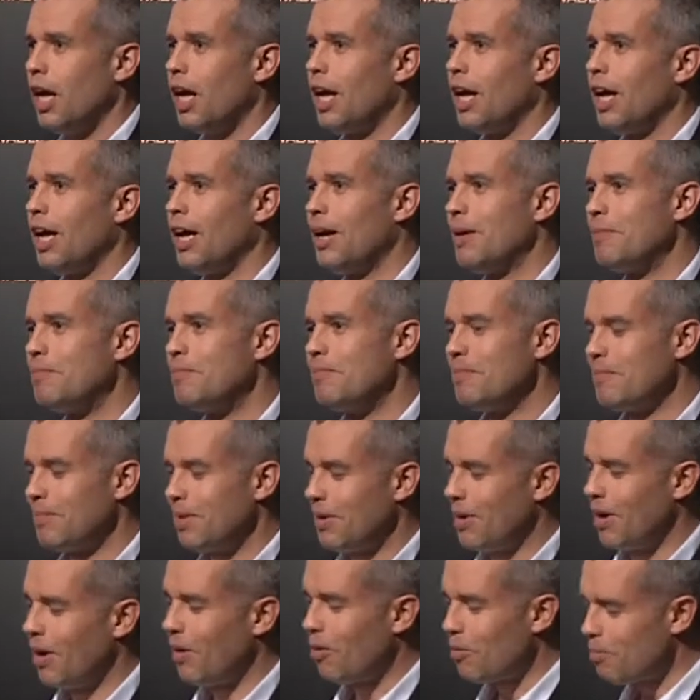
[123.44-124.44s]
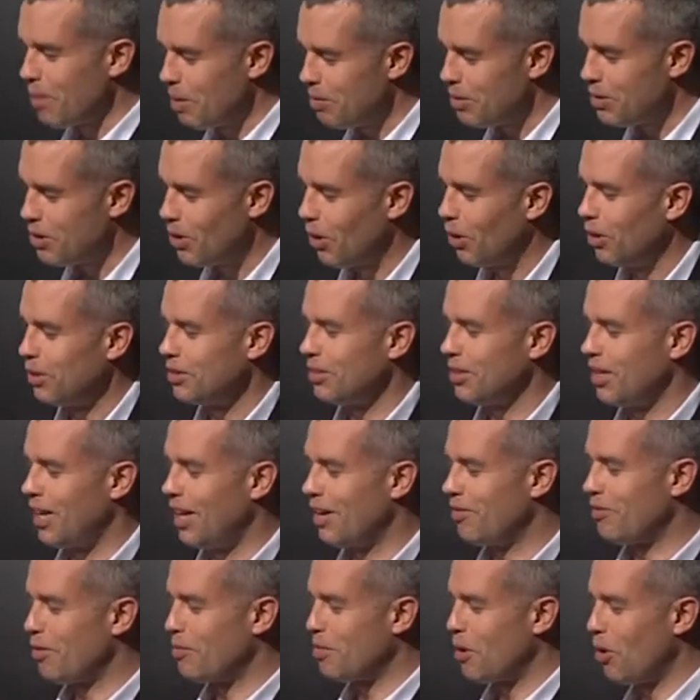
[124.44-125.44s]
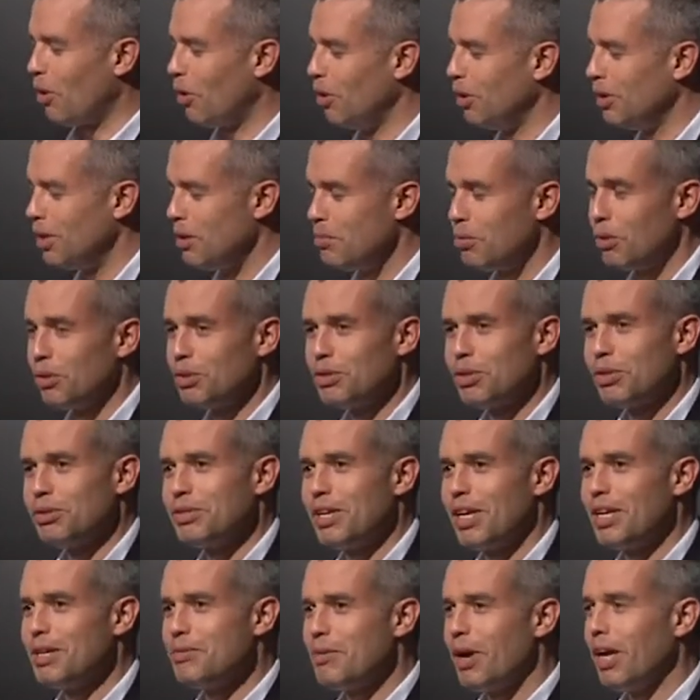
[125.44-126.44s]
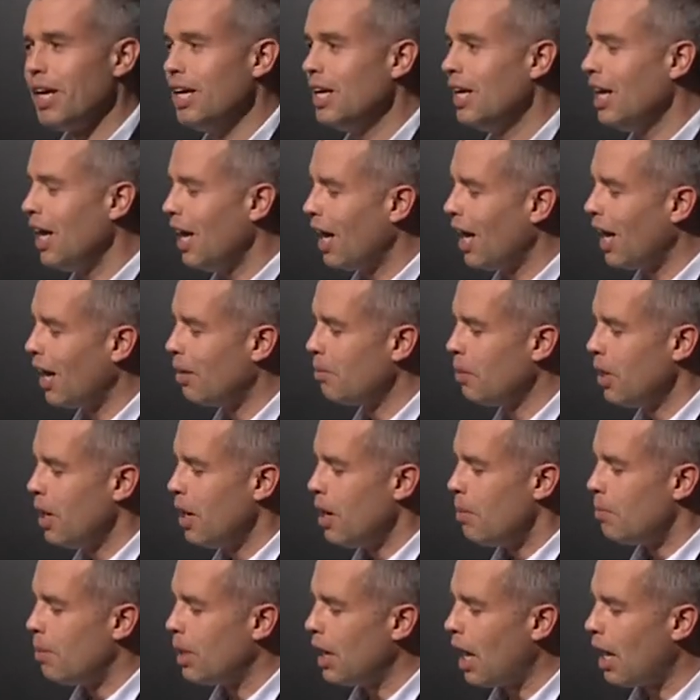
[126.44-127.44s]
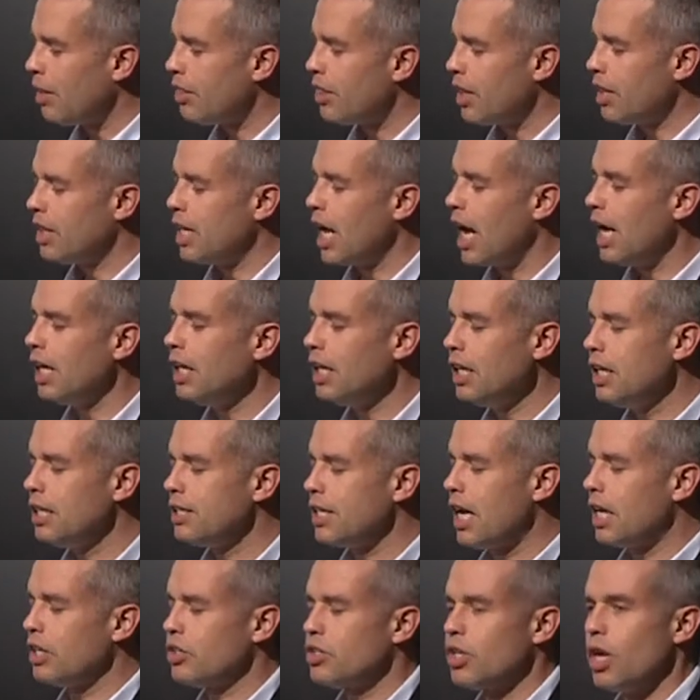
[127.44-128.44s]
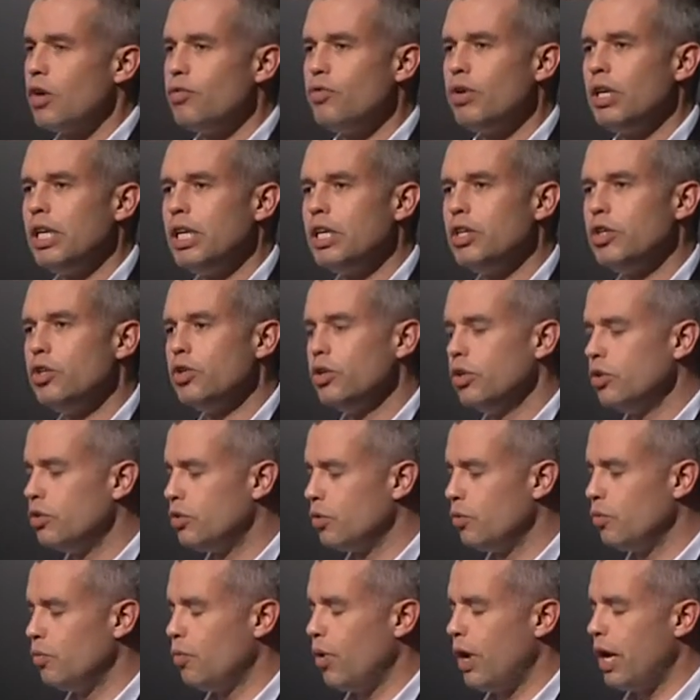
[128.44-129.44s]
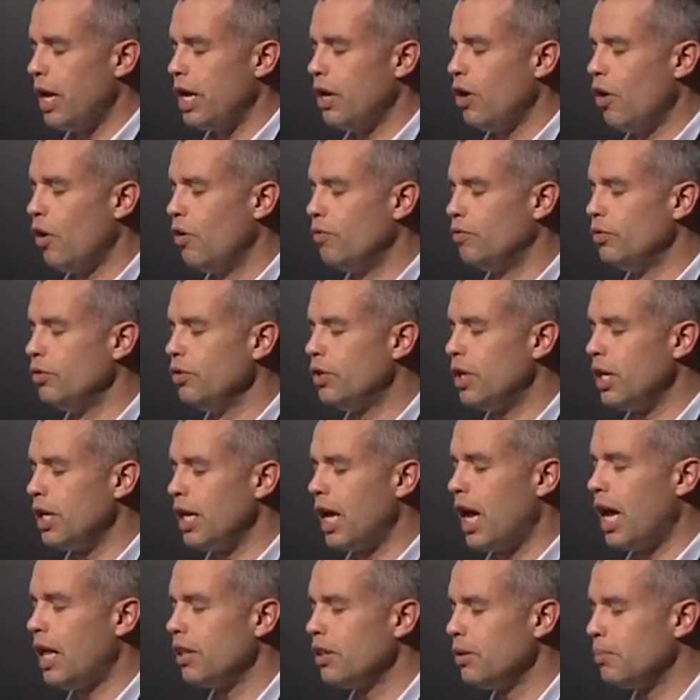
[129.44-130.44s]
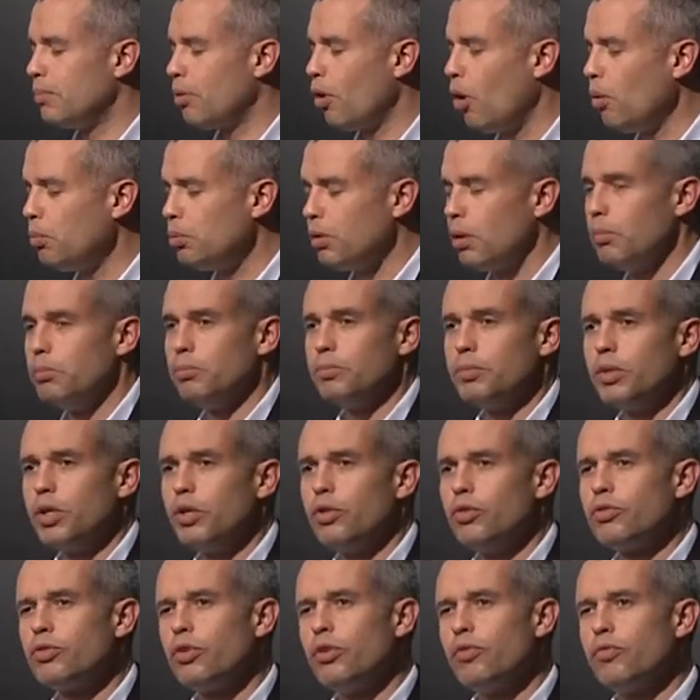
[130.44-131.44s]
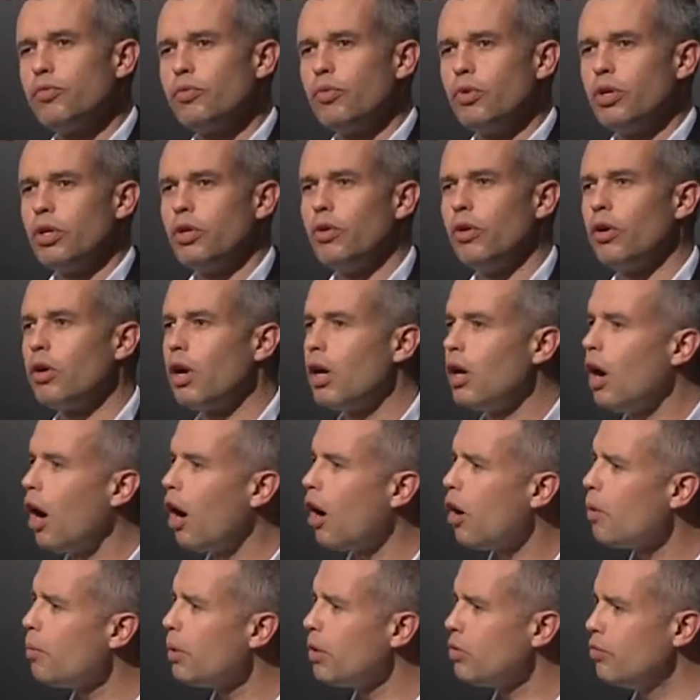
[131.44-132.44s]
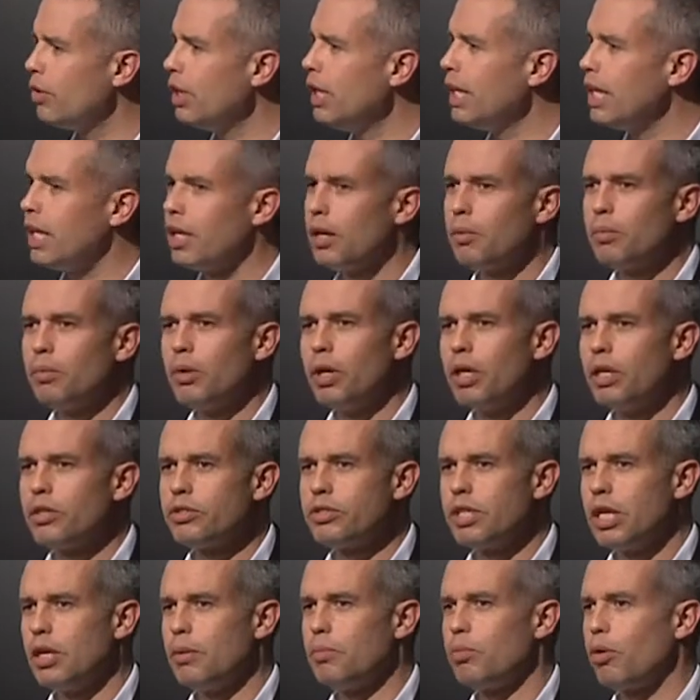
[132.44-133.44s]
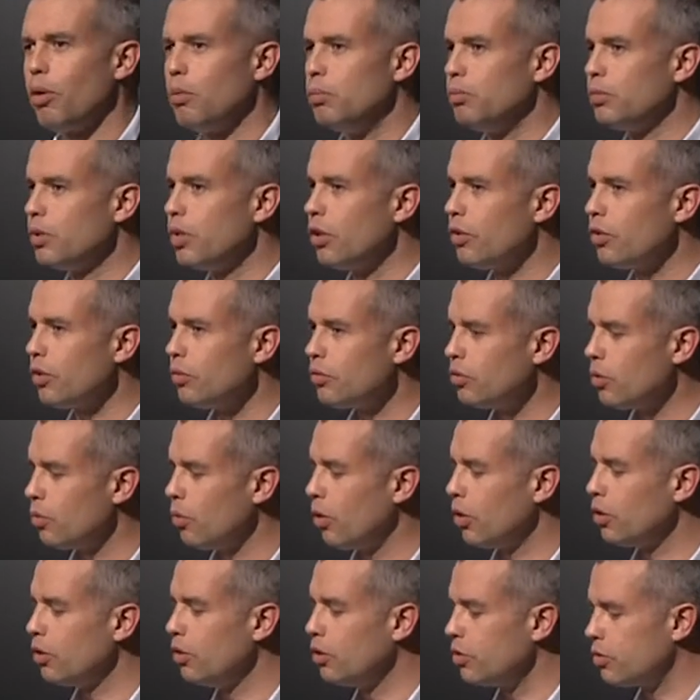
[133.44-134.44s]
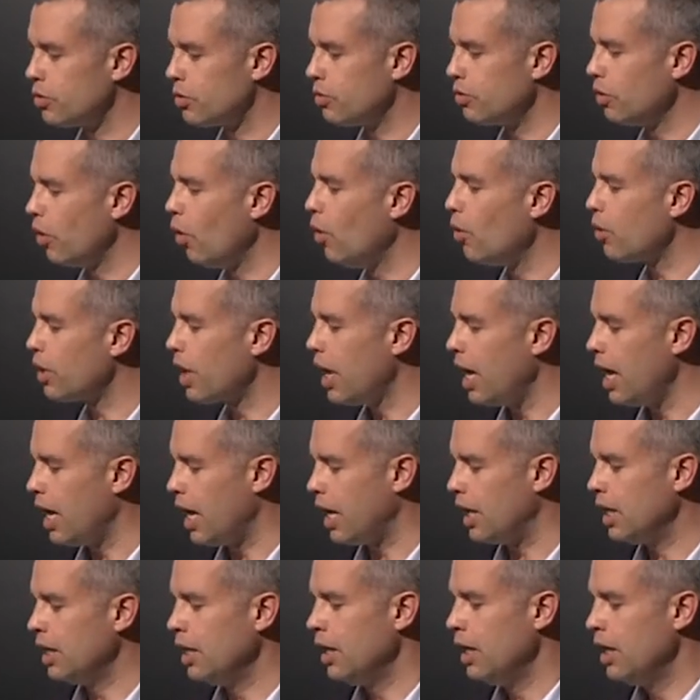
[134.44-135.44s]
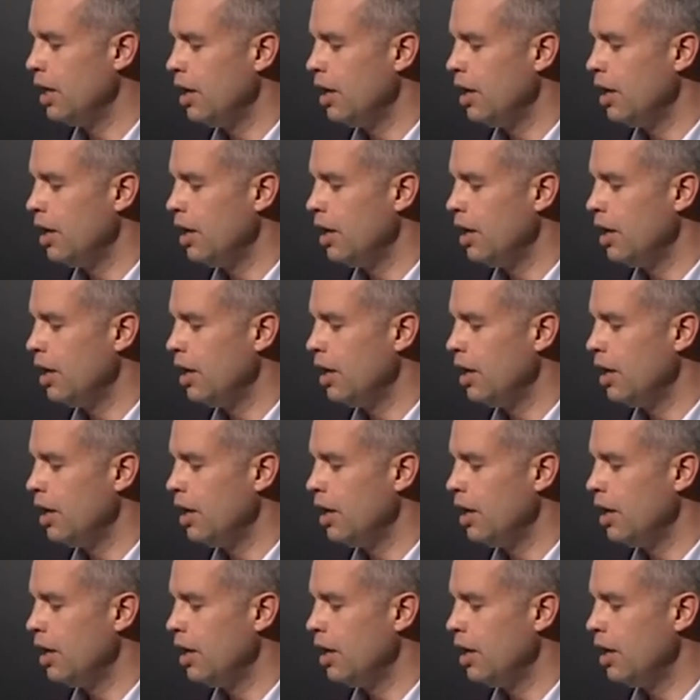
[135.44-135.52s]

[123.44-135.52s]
um, or maybe not, uh, from your holiday brochures anyway. Um, but the island is actually a really good way of looking at the problem. You know, sort of, you know, are we really in a, in a state of problem? You know, the, the world looks okay.